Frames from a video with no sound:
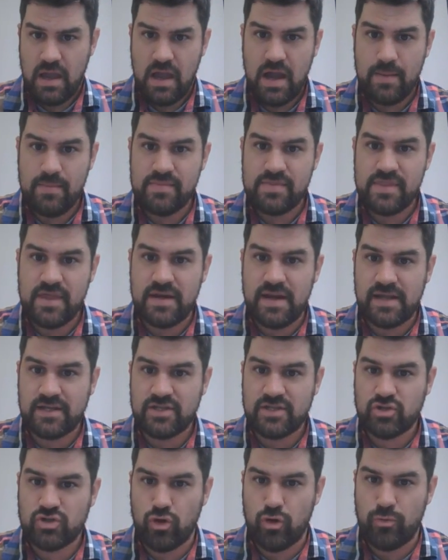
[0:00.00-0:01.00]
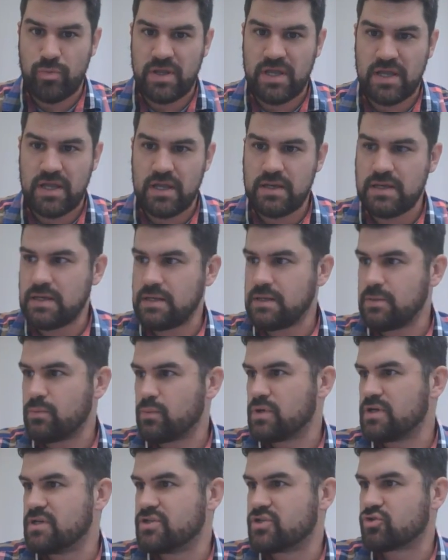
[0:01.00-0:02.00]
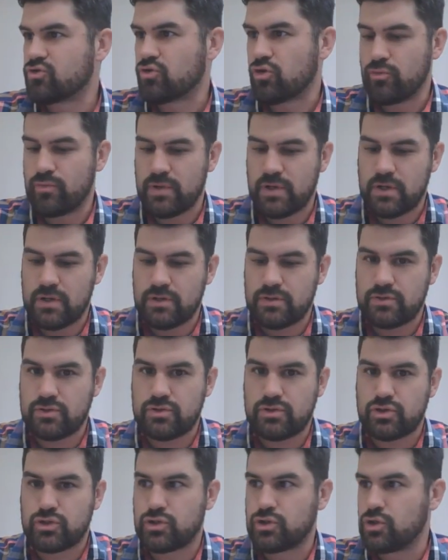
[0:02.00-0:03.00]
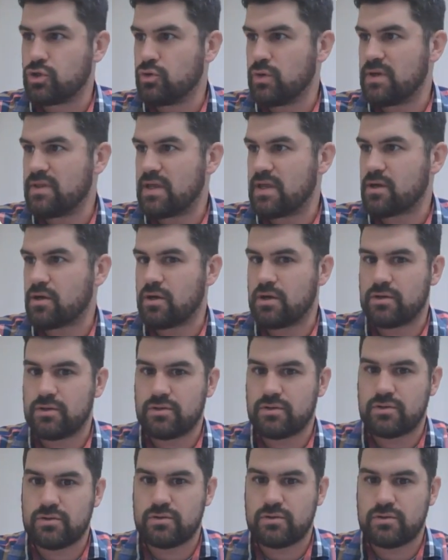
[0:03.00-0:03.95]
The next group here was group 2, and they got